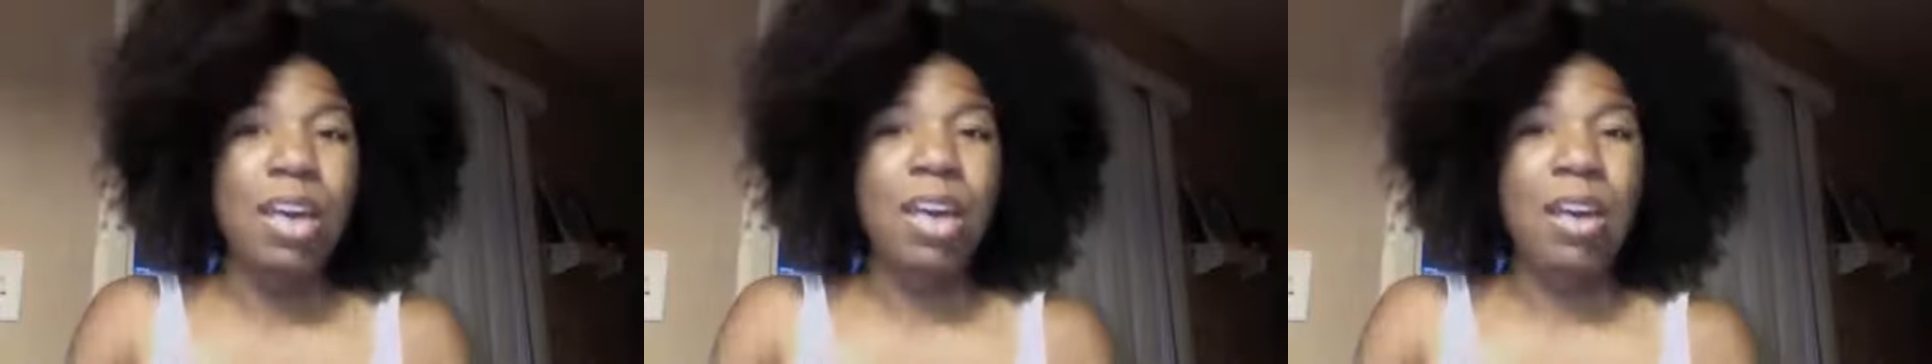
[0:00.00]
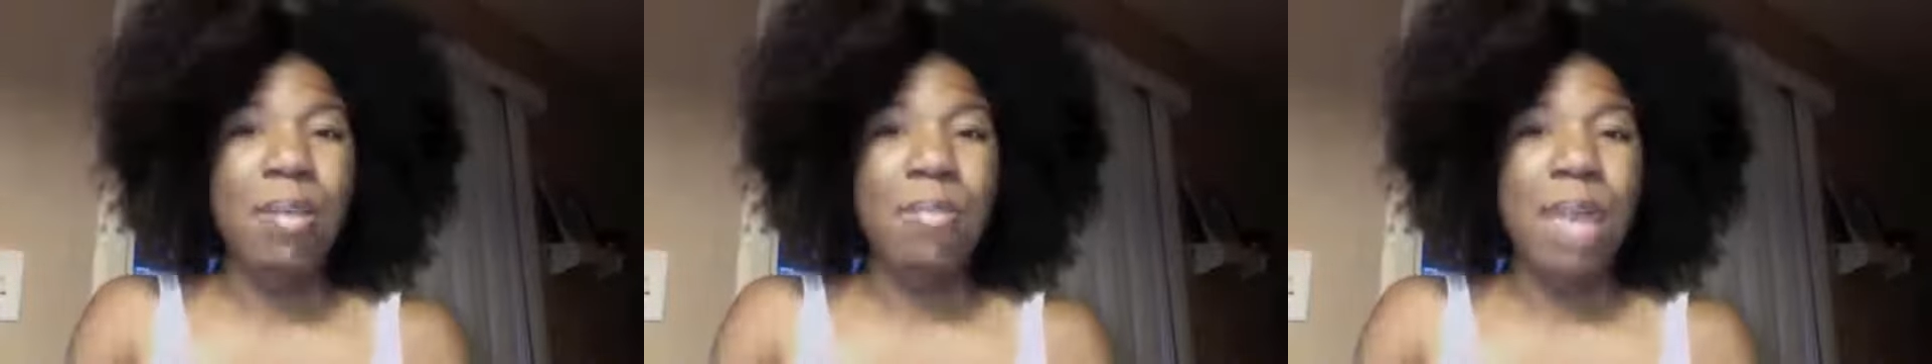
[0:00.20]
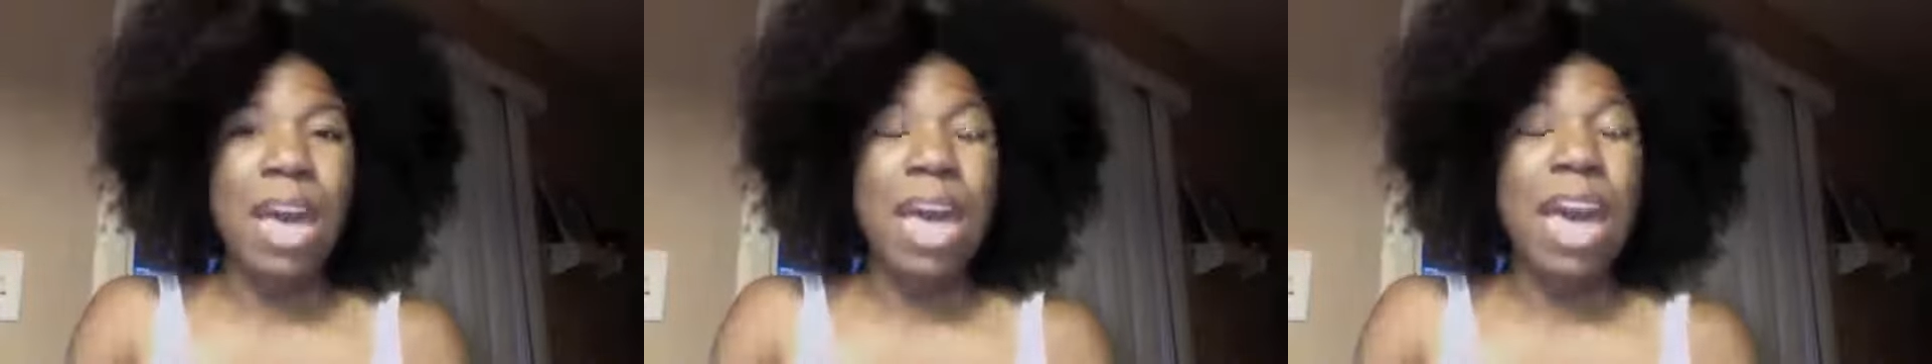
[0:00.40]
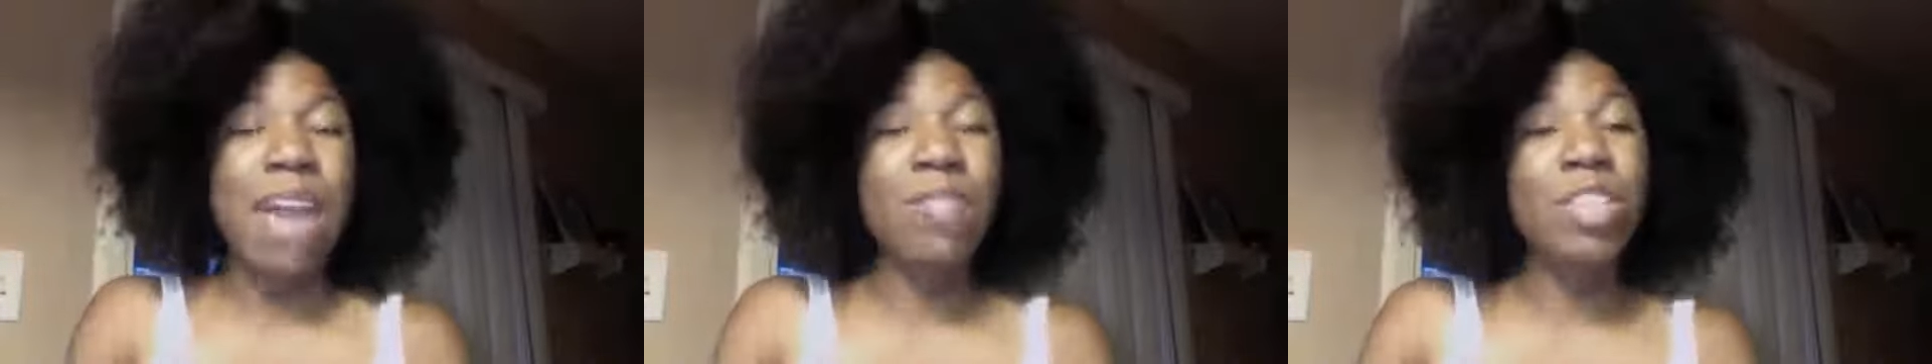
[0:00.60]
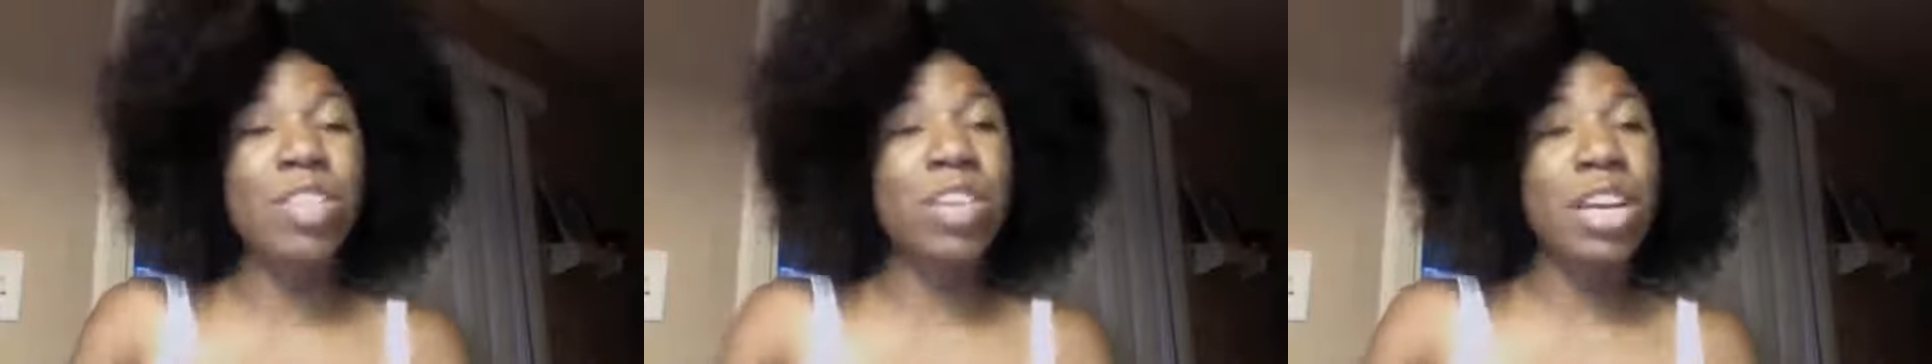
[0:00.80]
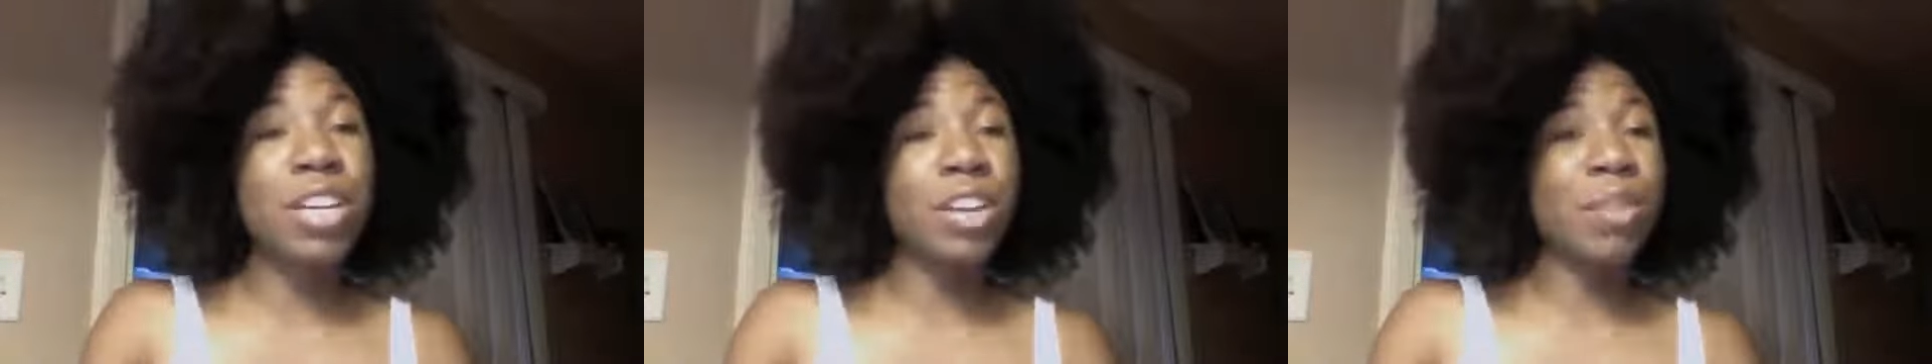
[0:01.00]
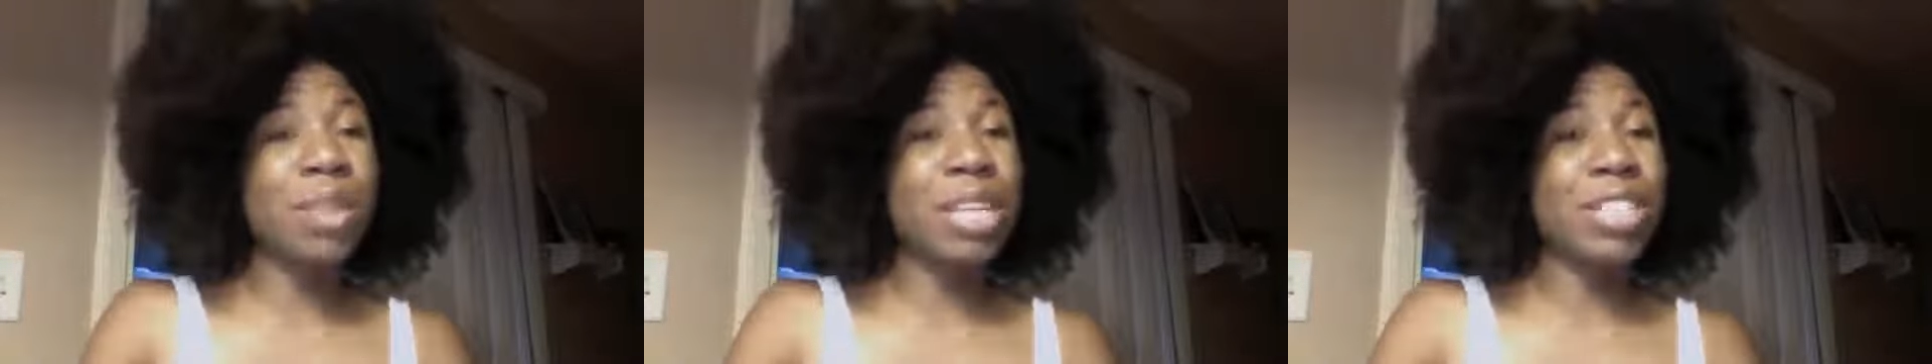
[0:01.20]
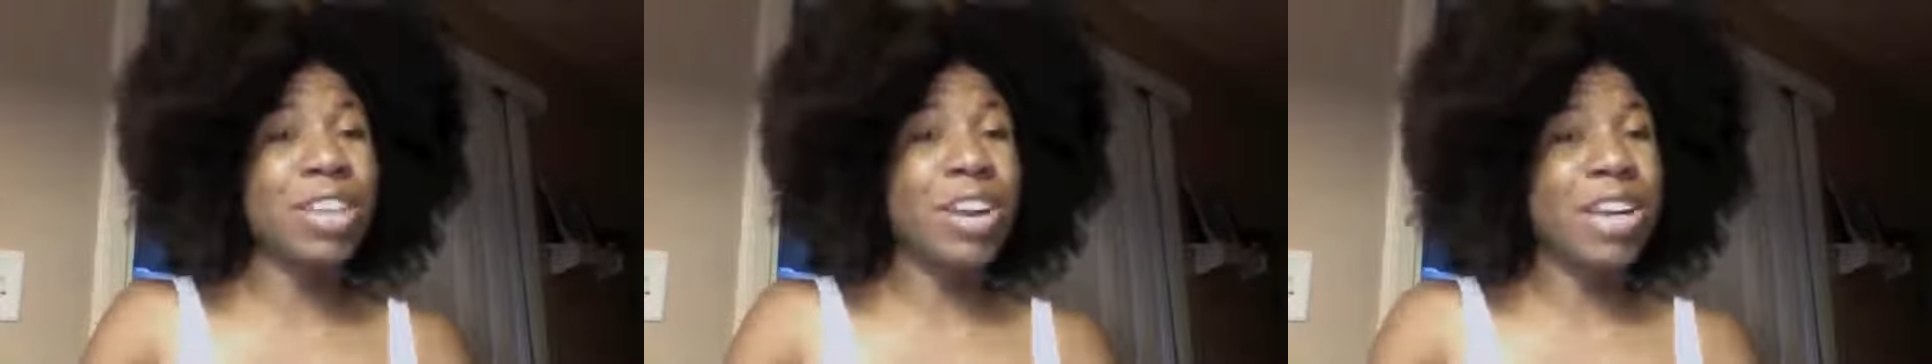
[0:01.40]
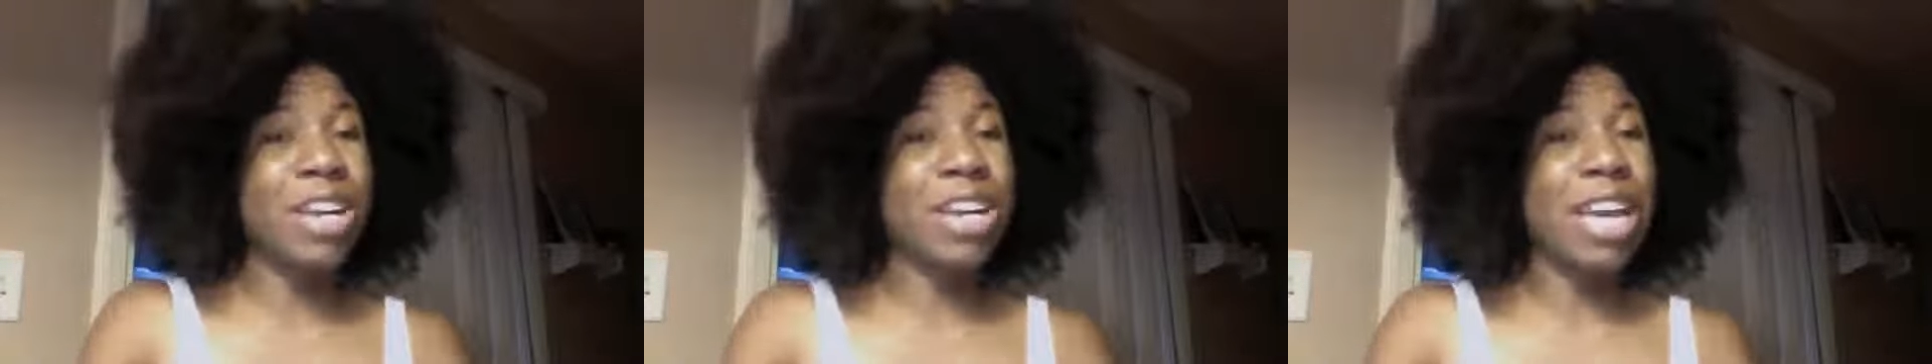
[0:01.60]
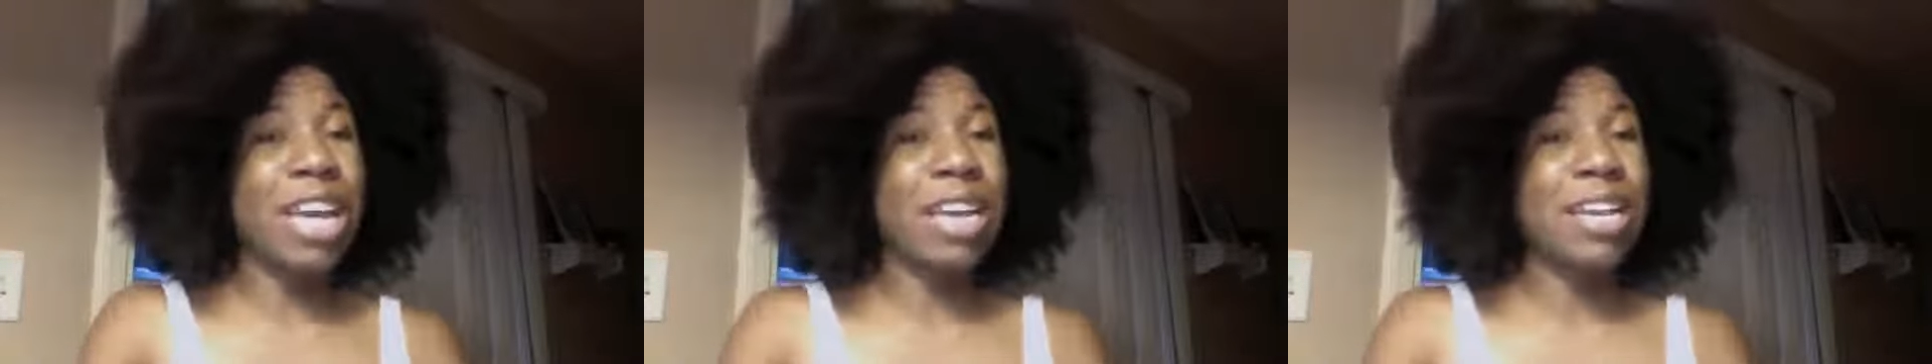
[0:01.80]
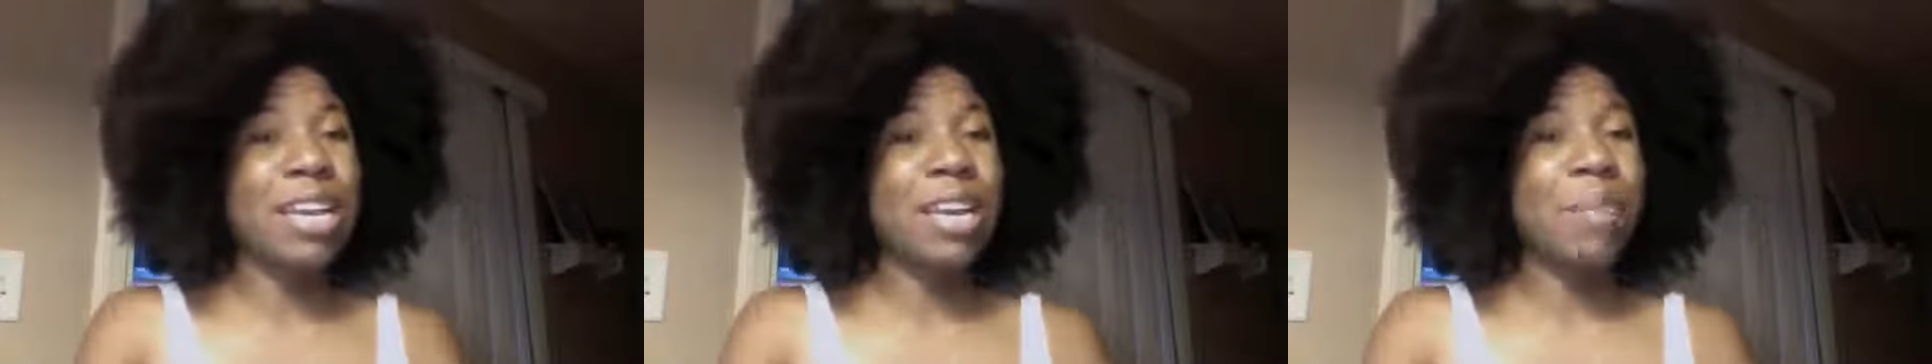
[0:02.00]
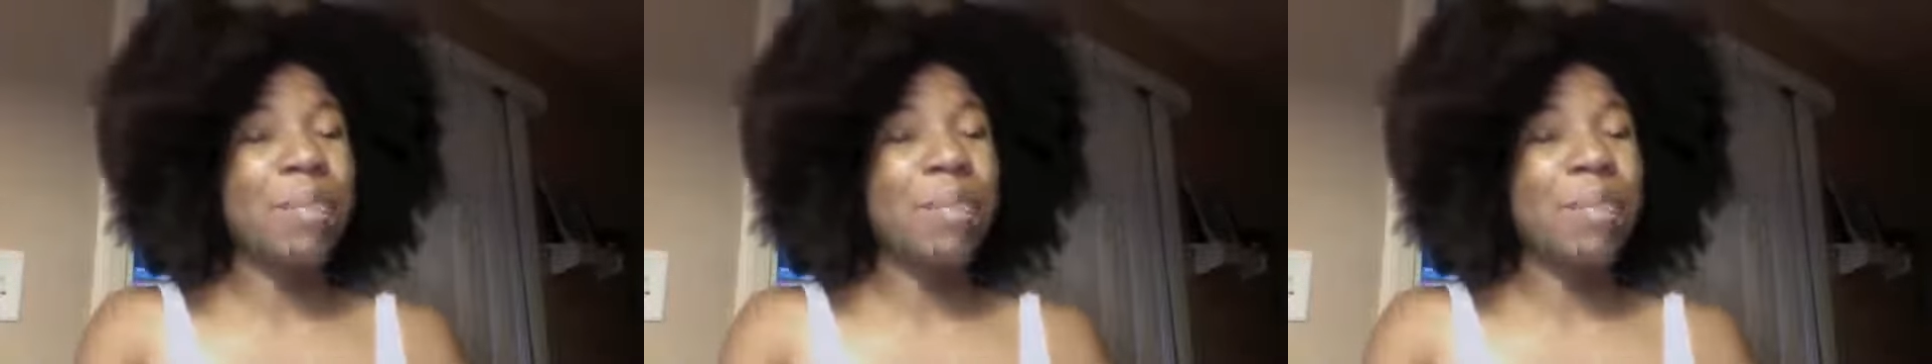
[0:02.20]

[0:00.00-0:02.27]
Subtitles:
I haven't tried it on my daughter yet,